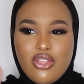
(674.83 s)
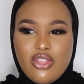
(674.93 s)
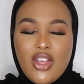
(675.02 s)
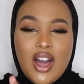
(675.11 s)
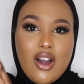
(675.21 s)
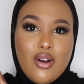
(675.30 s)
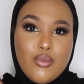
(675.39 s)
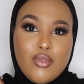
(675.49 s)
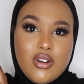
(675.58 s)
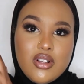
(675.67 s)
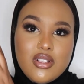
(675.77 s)
that
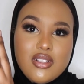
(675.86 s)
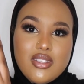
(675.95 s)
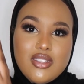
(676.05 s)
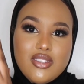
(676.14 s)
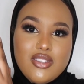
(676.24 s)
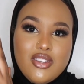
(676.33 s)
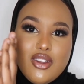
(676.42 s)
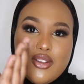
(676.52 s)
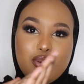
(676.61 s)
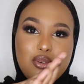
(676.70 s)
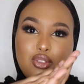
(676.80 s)
will, you
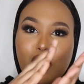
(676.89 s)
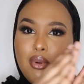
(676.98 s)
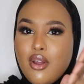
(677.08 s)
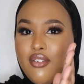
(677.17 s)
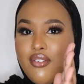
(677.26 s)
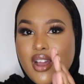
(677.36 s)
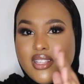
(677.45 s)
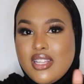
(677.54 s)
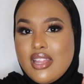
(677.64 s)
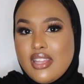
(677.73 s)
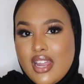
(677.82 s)
know, do a domino effect,
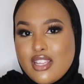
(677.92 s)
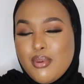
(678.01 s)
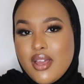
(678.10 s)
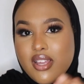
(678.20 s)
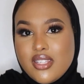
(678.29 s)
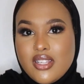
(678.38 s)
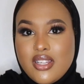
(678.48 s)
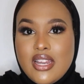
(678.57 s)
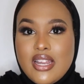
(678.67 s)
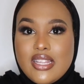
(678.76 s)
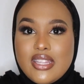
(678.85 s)
and then the next person
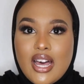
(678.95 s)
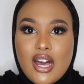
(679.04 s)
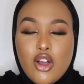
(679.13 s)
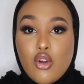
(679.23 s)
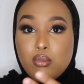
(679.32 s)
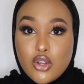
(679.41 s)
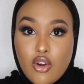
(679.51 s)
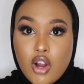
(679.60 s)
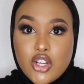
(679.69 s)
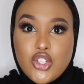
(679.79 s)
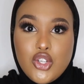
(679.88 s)
that comes
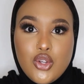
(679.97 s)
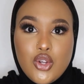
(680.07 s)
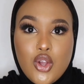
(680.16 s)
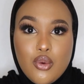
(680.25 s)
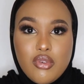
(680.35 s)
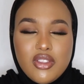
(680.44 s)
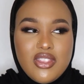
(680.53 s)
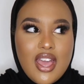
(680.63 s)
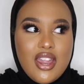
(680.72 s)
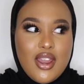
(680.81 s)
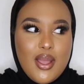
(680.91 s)
across you will
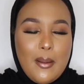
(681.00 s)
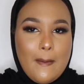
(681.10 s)
then